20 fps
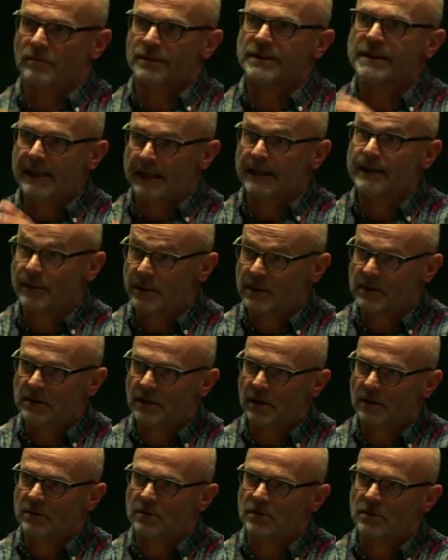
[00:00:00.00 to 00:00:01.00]
particularly in this
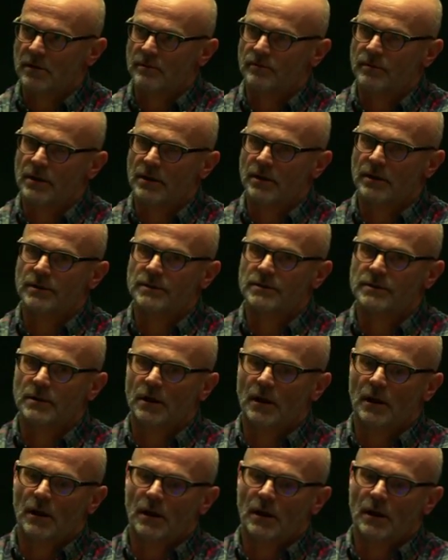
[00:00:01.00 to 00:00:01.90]
country, because